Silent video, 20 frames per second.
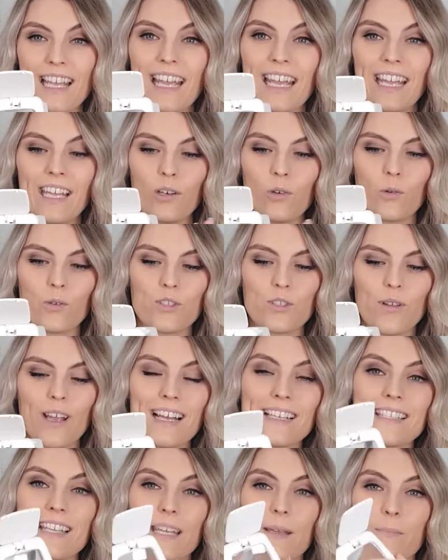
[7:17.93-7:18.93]
It also
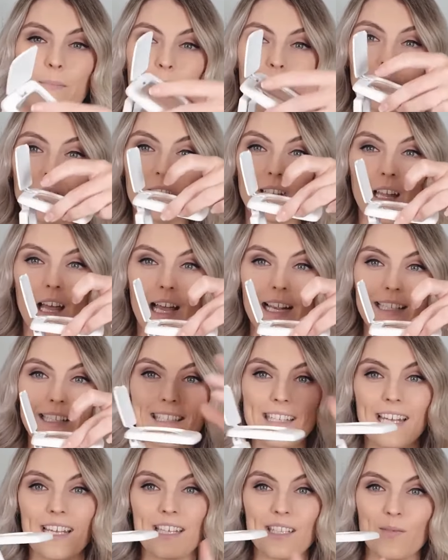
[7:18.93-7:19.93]
has inbuilt
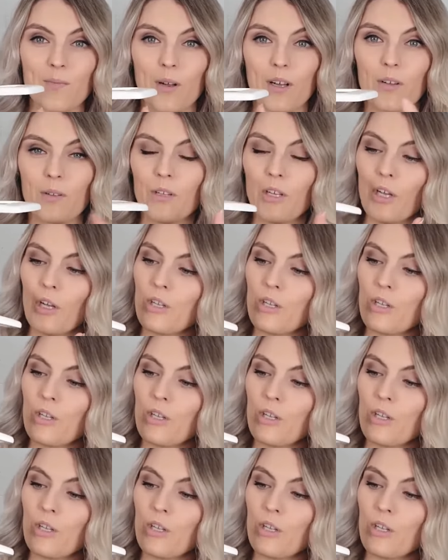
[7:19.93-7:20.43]
lights as well,